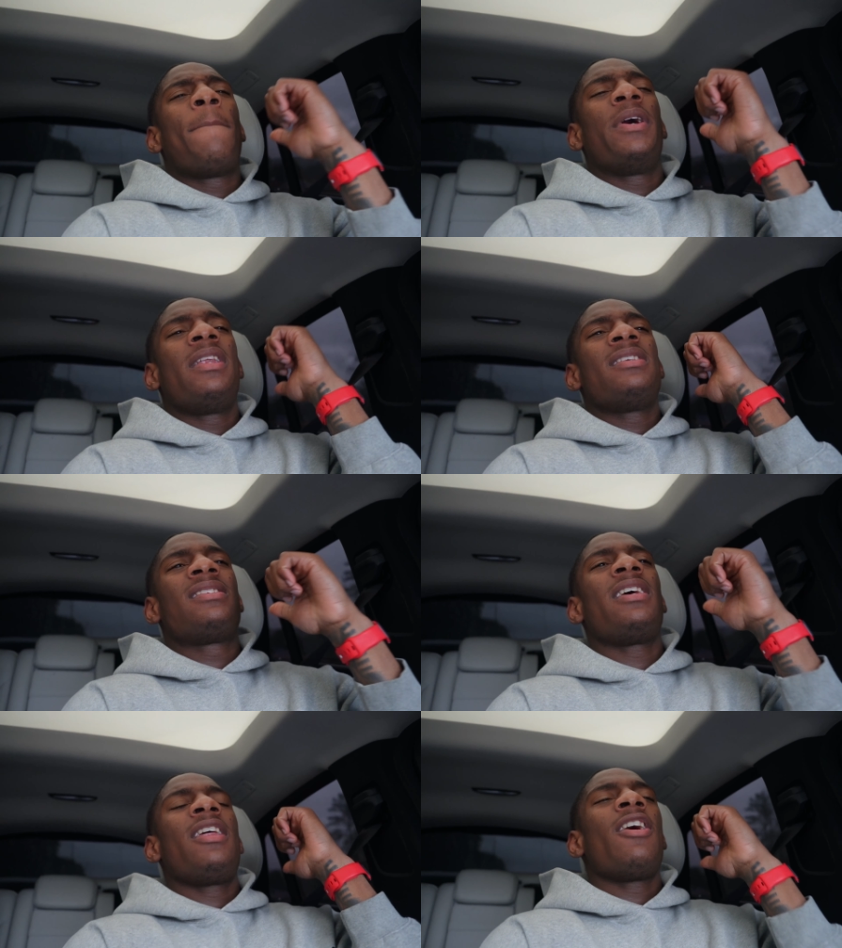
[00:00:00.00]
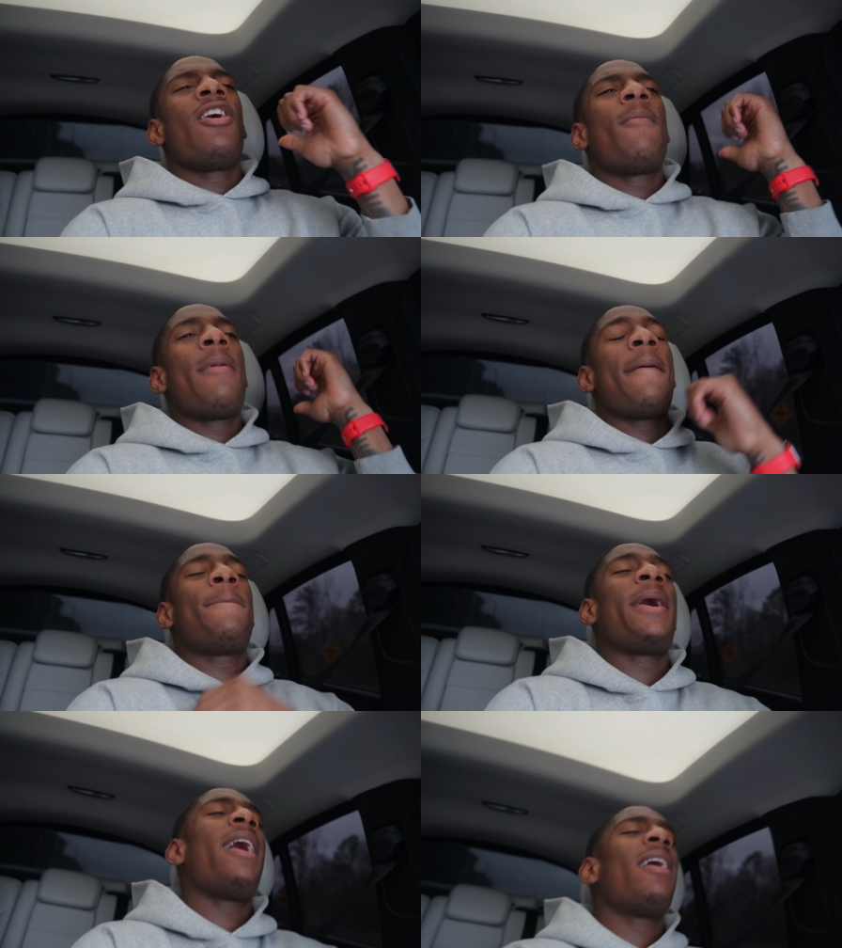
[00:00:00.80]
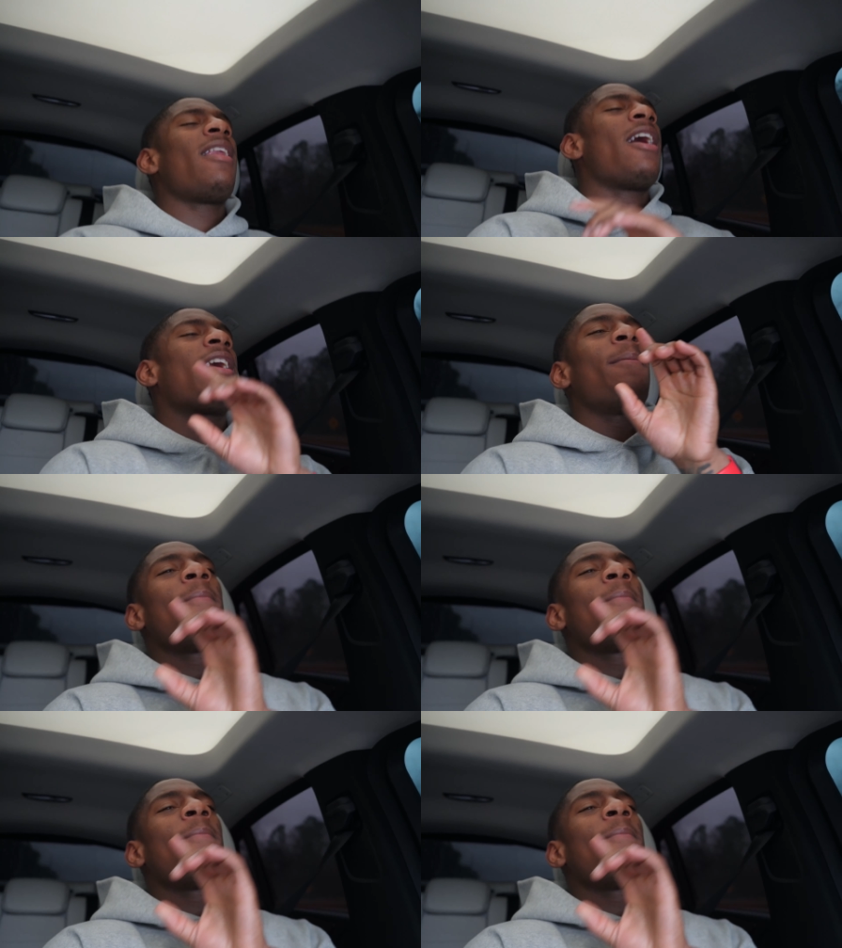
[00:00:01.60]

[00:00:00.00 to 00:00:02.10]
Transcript: put the city on my back like a